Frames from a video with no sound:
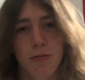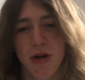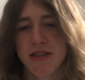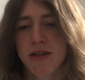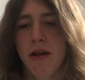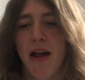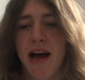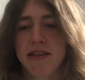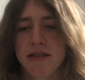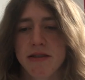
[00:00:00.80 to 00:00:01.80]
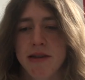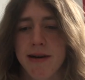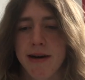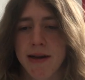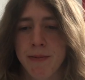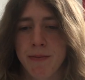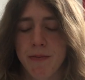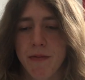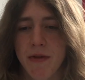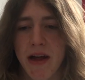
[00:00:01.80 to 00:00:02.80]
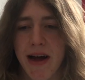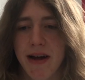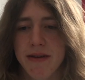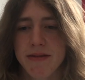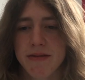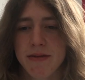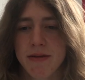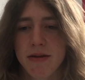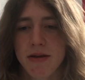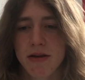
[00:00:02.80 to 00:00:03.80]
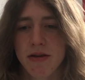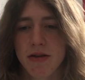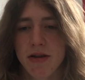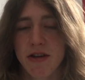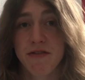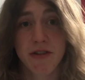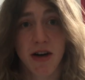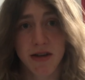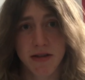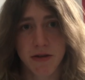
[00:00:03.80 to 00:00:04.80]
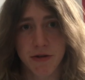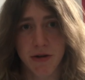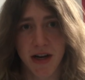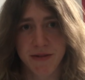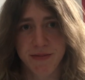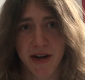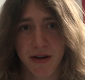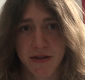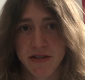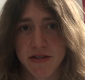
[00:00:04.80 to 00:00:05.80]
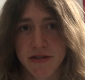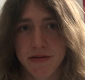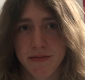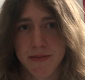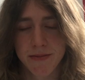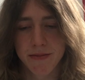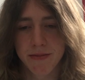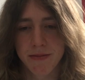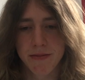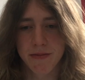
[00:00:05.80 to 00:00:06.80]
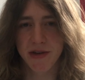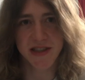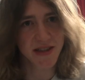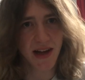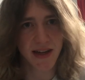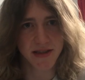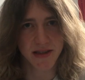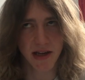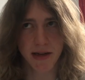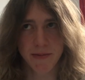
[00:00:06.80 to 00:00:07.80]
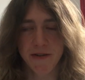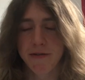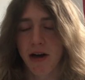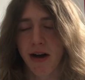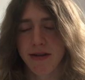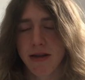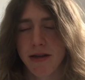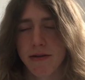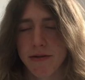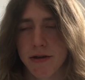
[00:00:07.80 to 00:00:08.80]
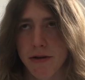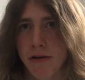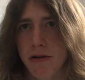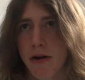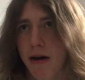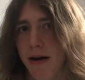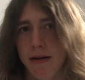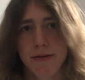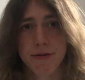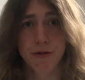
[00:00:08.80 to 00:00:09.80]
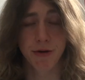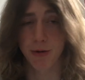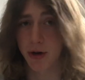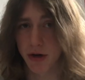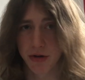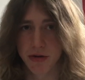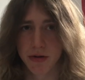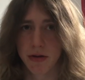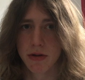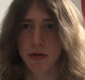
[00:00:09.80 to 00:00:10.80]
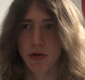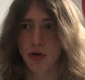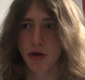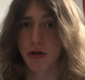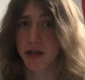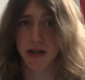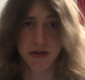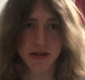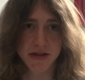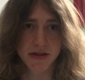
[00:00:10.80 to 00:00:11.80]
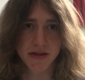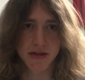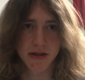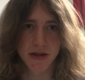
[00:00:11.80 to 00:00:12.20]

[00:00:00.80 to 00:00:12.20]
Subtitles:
When's the last time that you've talked to your grandparents? When's the last time you've talked to your aunt or your uncle or your cousins?